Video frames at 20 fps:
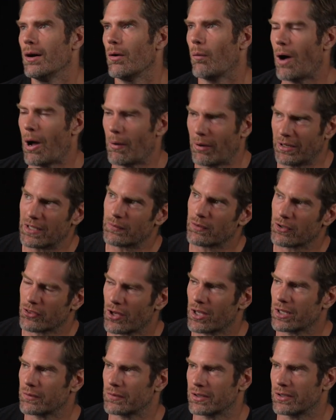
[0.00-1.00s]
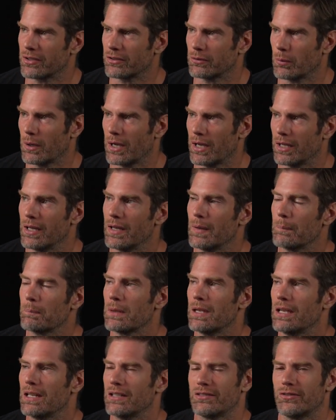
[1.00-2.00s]
wow, I never thought of it this way,
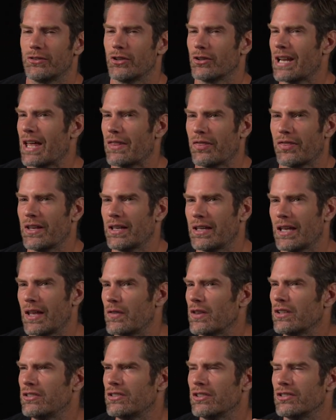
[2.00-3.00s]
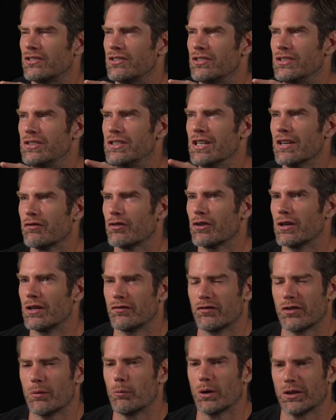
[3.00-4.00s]
they're not thinking this is different
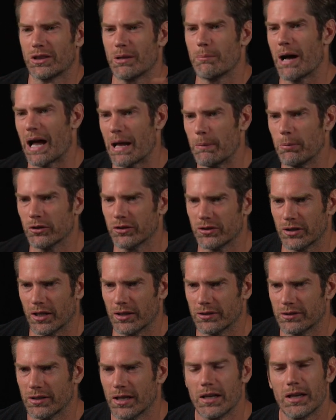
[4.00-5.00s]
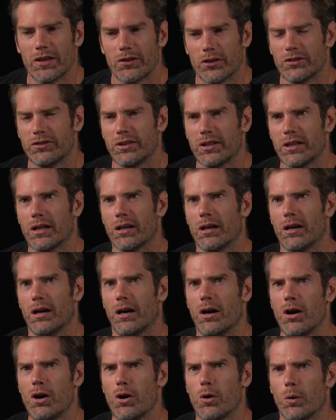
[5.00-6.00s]
from what the Bible says. They're just thinking,
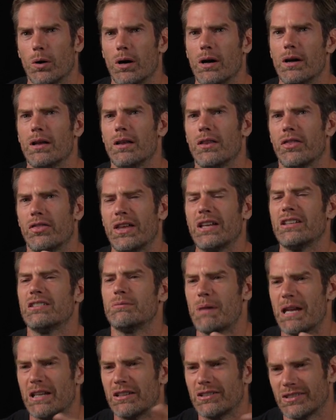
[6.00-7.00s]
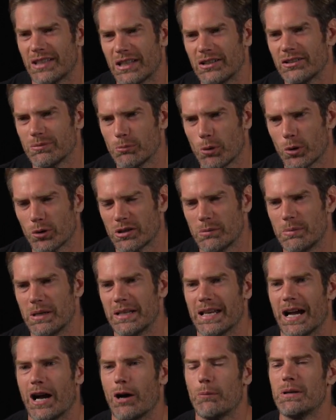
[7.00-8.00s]
oh, things make sense more to me
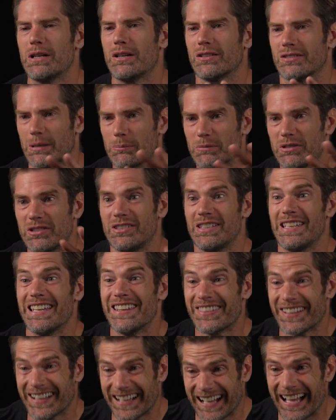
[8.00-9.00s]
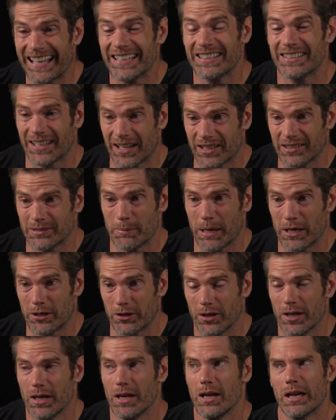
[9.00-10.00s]
now because I'm seeing the context
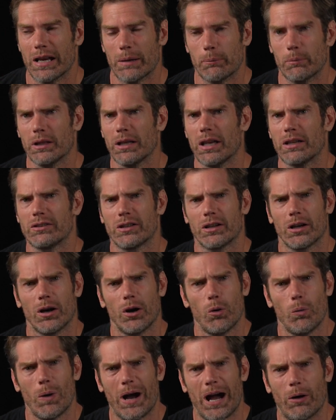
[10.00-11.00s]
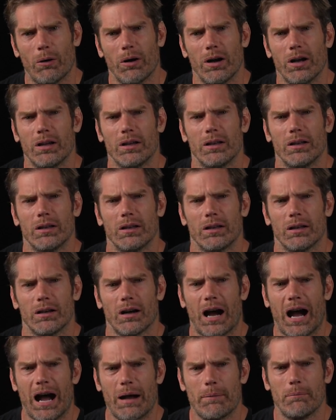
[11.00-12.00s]
better. I'm realizing, oh, wow.
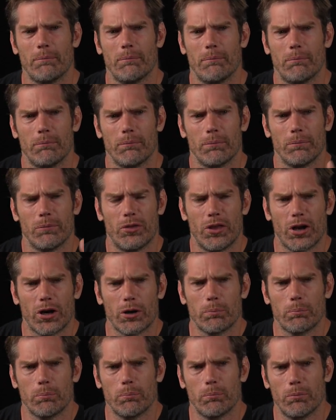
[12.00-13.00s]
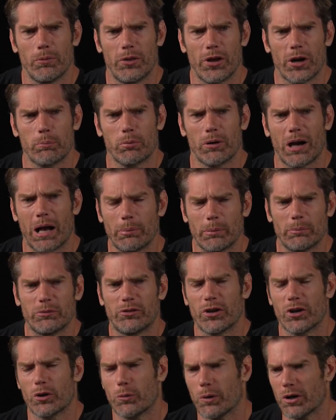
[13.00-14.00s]
Their problems,
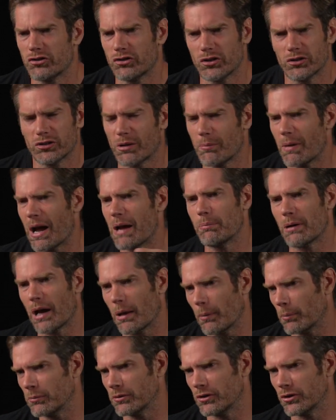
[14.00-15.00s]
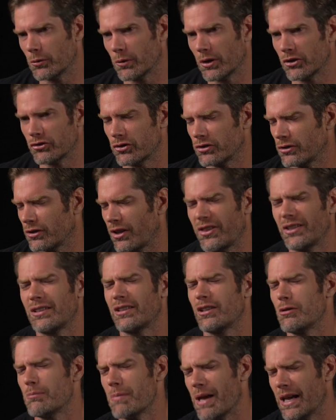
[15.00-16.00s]
their questions are my problems and questions. I think the
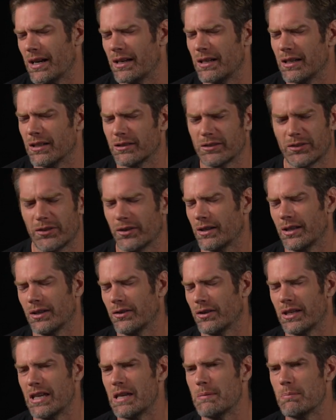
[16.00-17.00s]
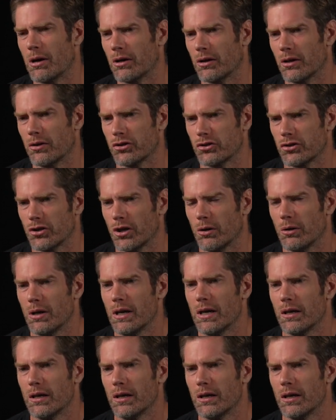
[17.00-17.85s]
humanity is the key part of the show.